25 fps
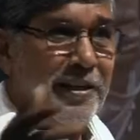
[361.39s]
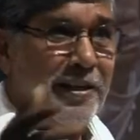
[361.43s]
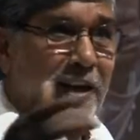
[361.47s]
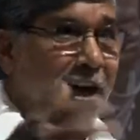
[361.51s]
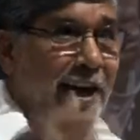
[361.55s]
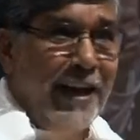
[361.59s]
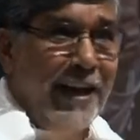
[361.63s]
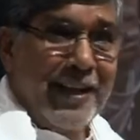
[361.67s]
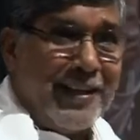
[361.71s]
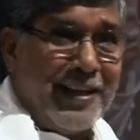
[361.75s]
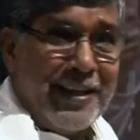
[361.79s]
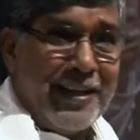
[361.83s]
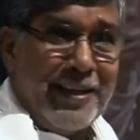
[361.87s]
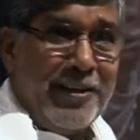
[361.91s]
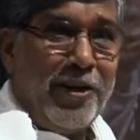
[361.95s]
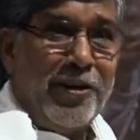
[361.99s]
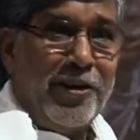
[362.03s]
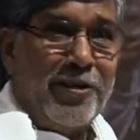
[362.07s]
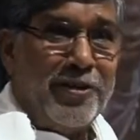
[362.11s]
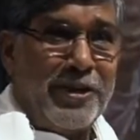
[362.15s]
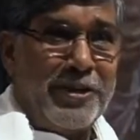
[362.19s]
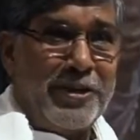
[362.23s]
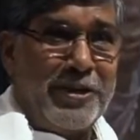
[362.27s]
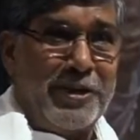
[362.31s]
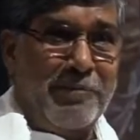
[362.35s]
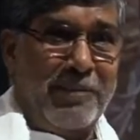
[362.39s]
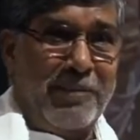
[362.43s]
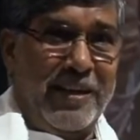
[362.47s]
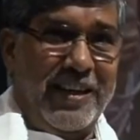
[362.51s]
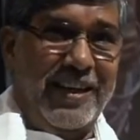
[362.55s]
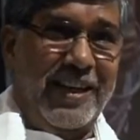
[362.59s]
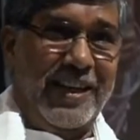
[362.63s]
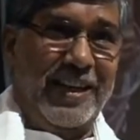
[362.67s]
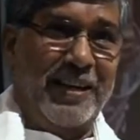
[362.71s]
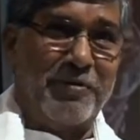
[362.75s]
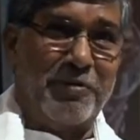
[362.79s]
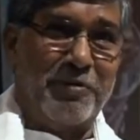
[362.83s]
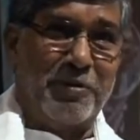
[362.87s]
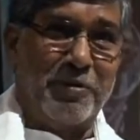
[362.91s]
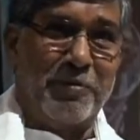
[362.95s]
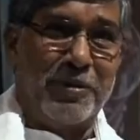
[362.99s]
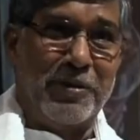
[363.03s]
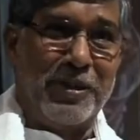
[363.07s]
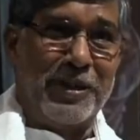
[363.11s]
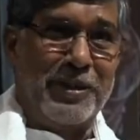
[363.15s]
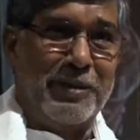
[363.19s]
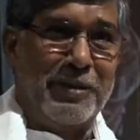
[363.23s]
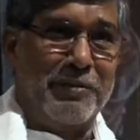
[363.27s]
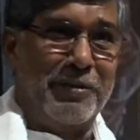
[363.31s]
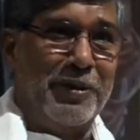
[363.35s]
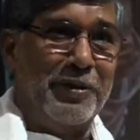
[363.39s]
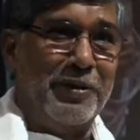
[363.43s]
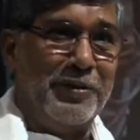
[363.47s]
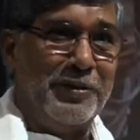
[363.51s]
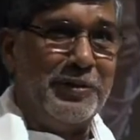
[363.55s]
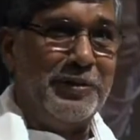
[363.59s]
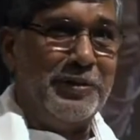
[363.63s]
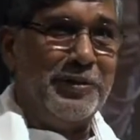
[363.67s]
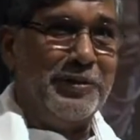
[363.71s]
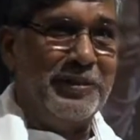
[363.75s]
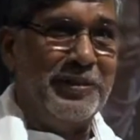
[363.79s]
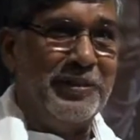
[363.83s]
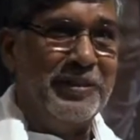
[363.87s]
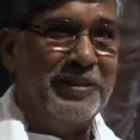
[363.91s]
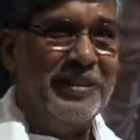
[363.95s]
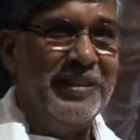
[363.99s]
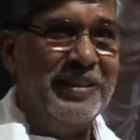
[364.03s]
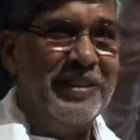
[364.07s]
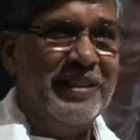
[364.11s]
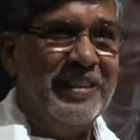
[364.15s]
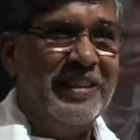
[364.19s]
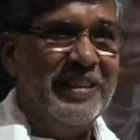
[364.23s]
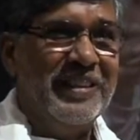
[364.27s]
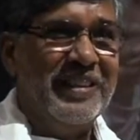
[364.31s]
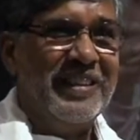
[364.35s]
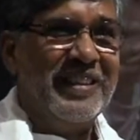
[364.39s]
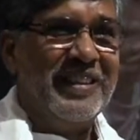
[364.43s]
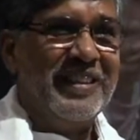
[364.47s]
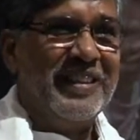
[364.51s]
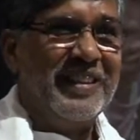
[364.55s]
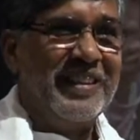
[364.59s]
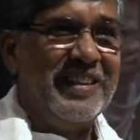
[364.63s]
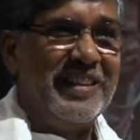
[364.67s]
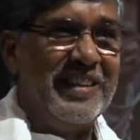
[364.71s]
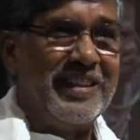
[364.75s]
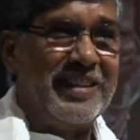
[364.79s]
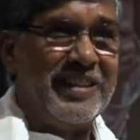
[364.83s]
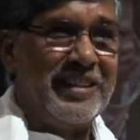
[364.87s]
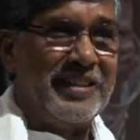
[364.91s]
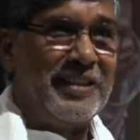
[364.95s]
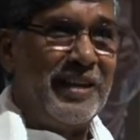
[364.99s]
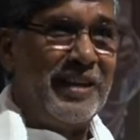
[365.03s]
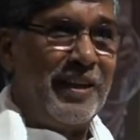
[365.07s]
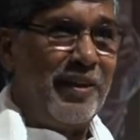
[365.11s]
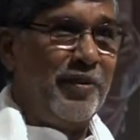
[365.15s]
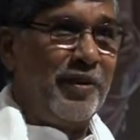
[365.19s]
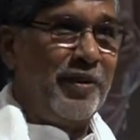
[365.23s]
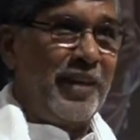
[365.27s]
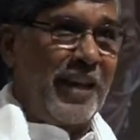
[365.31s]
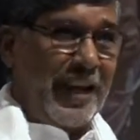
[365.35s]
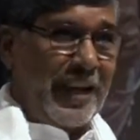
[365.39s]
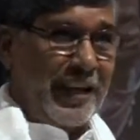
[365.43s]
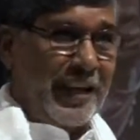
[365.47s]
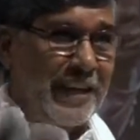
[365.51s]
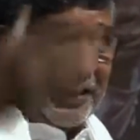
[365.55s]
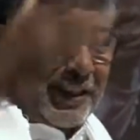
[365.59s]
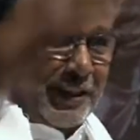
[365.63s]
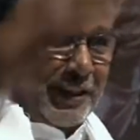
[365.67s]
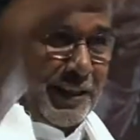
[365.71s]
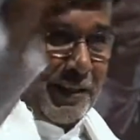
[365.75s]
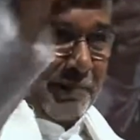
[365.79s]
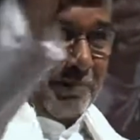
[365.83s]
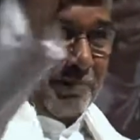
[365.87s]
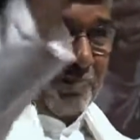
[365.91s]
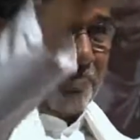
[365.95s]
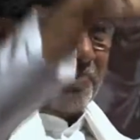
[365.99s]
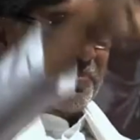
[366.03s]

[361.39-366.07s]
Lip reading: I cannot touch in my life, so forget about you. It is now lying in a